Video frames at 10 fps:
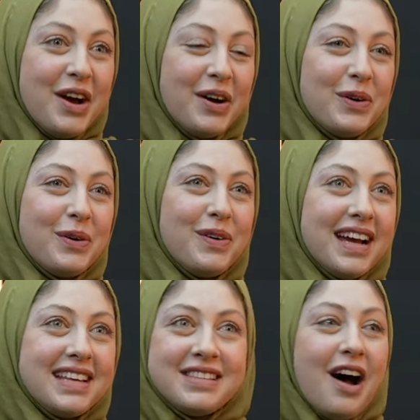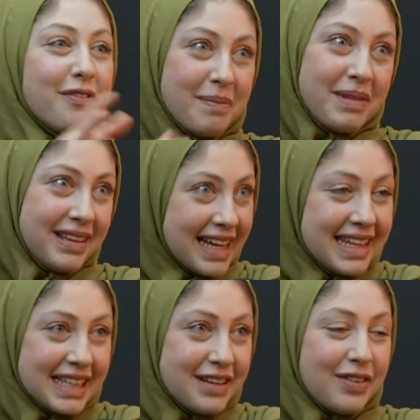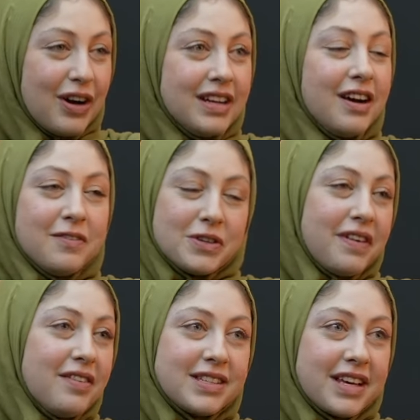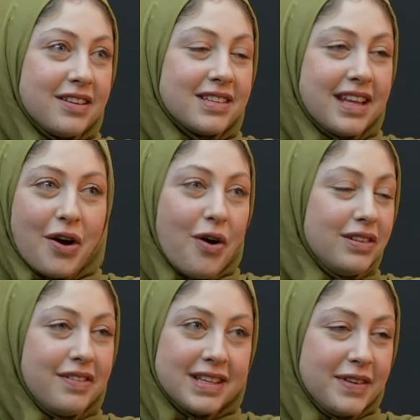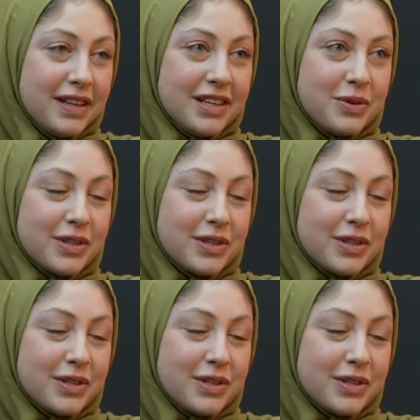who is not from the land they live on of survivor's guilt. Like all of us feel it to a